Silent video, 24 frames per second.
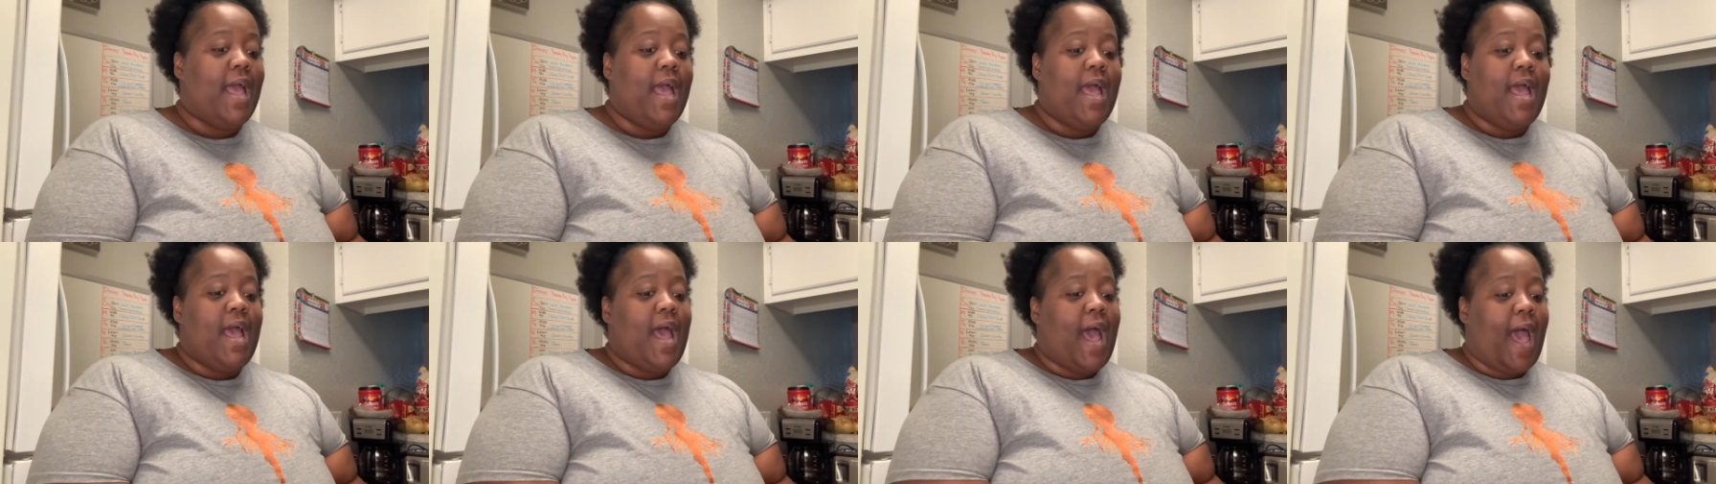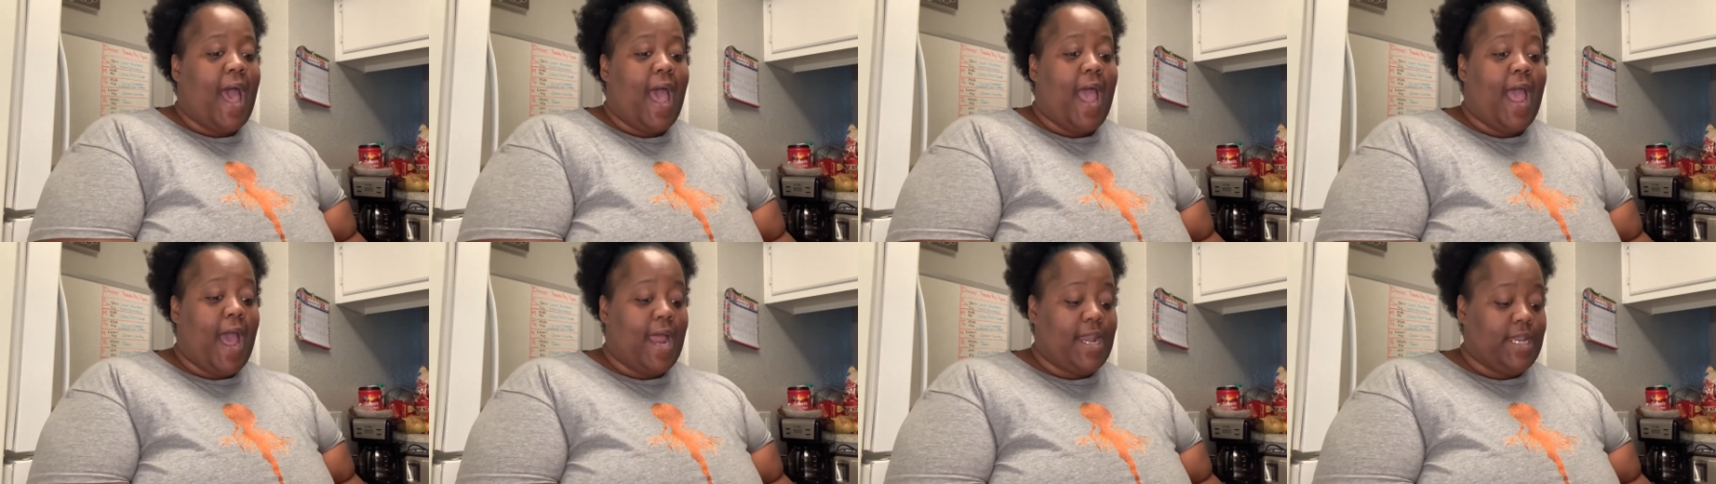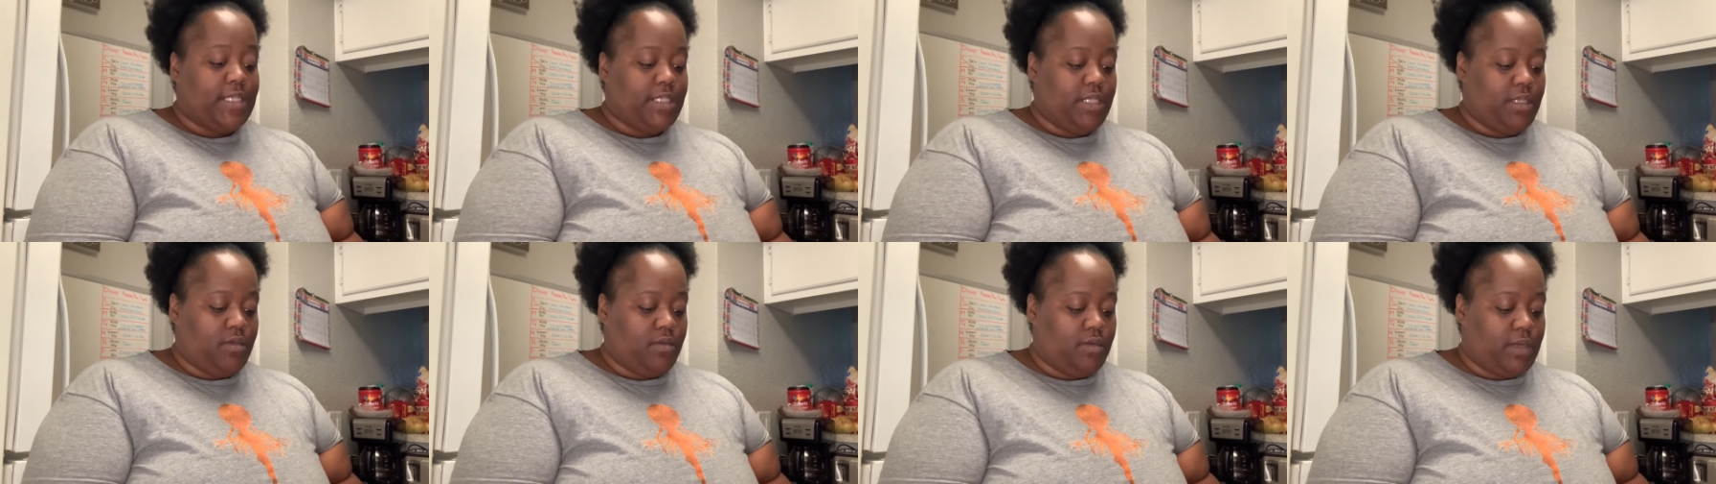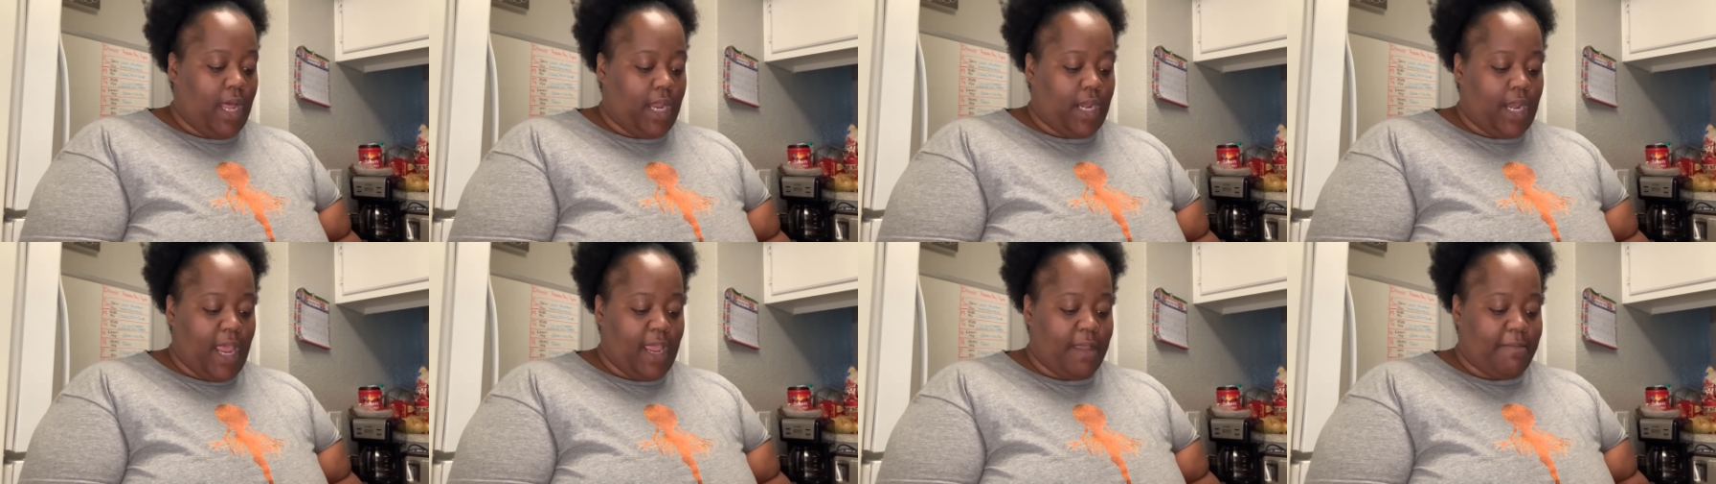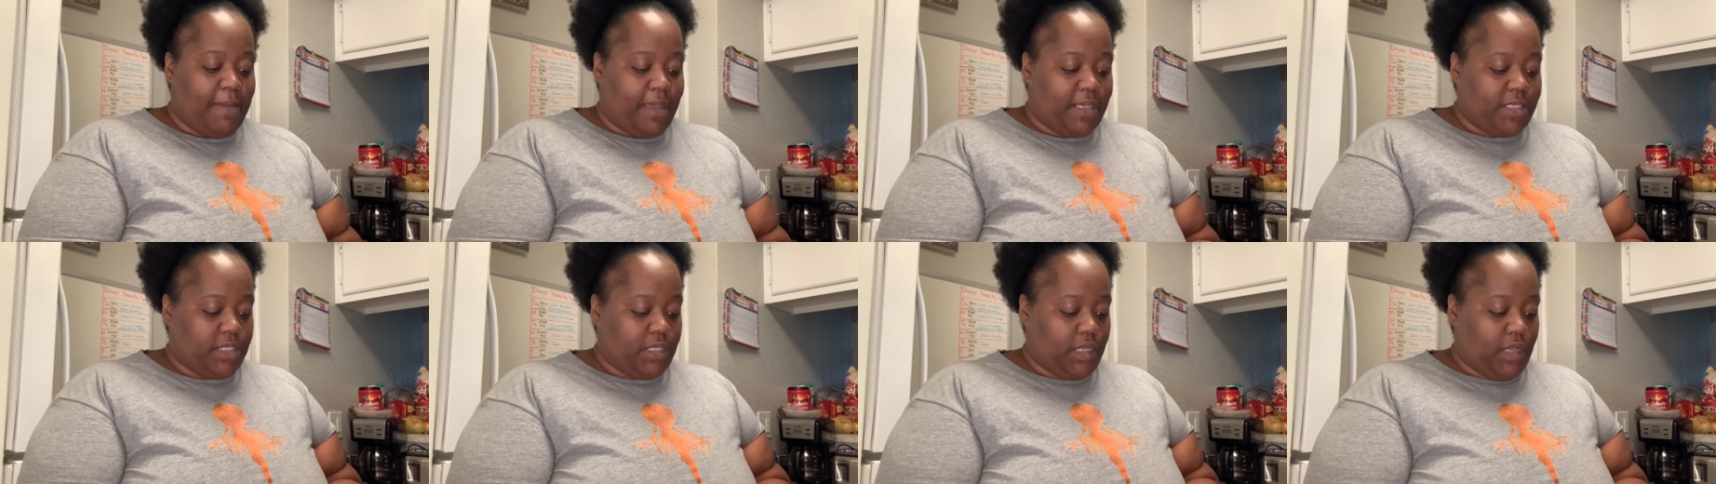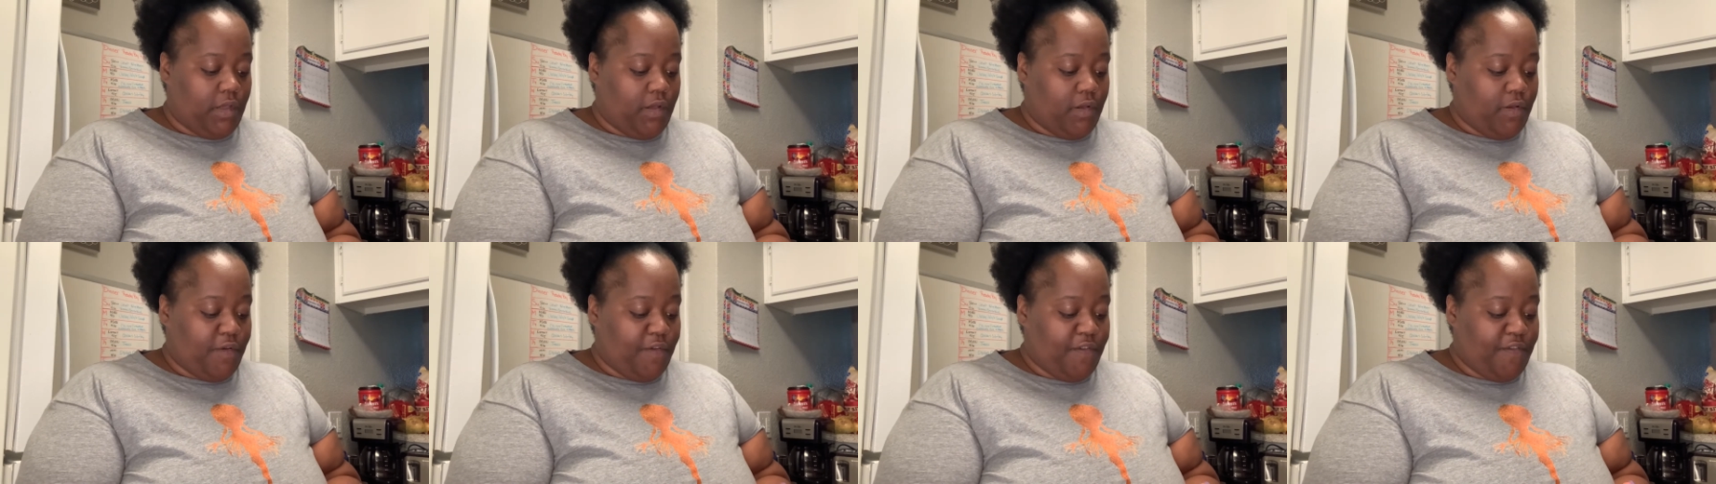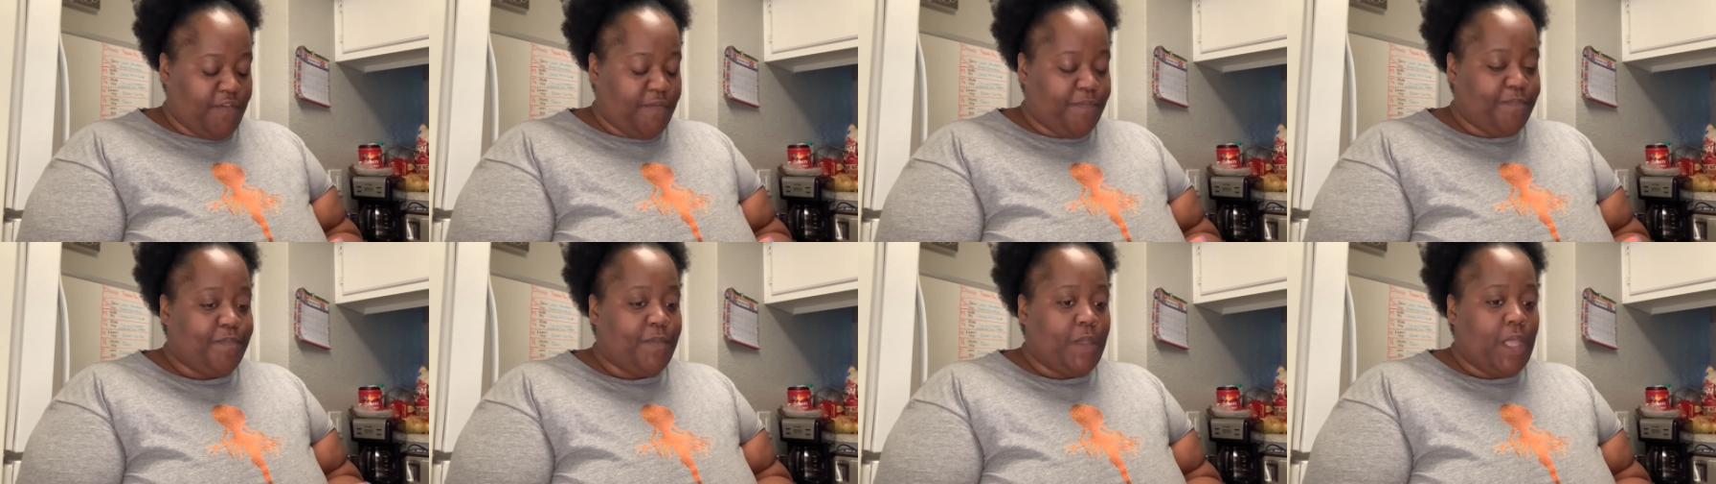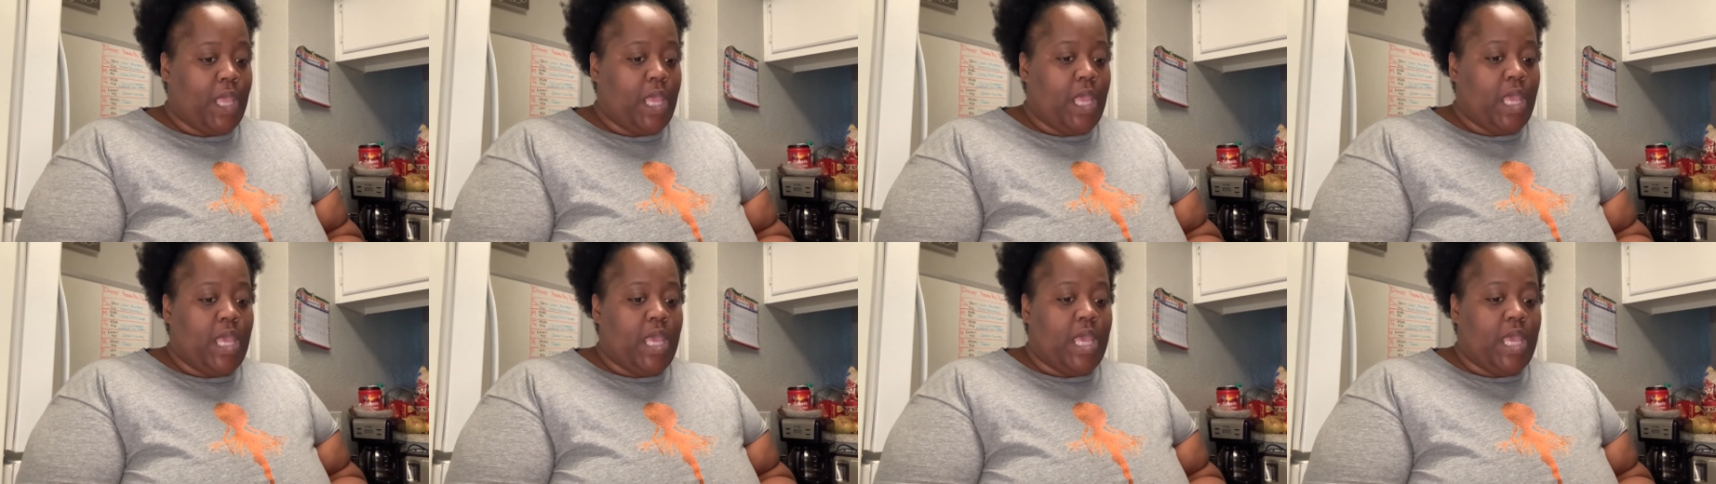and then when they flip it, they re-season, and that's completely fine.